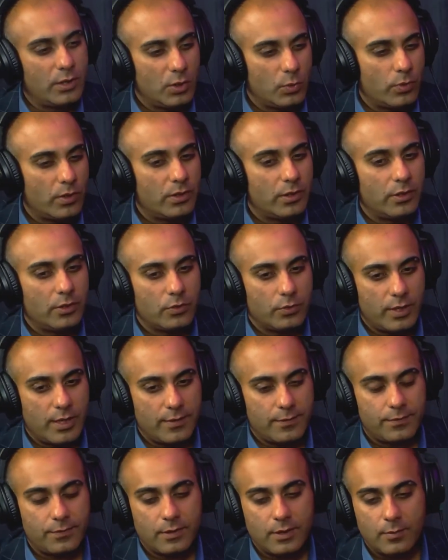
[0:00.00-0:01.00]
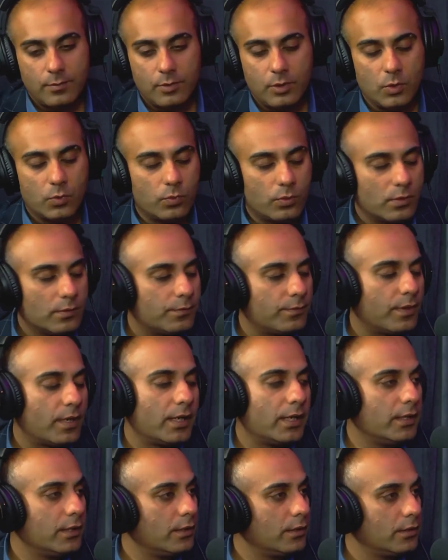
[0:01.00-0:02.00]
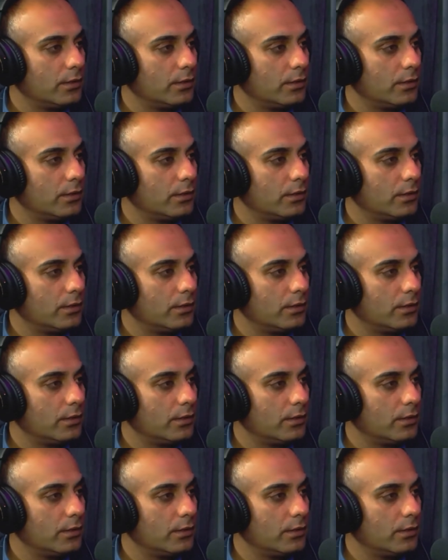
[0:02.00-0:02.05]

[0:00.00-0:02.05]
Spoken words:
into A-Fib, you will find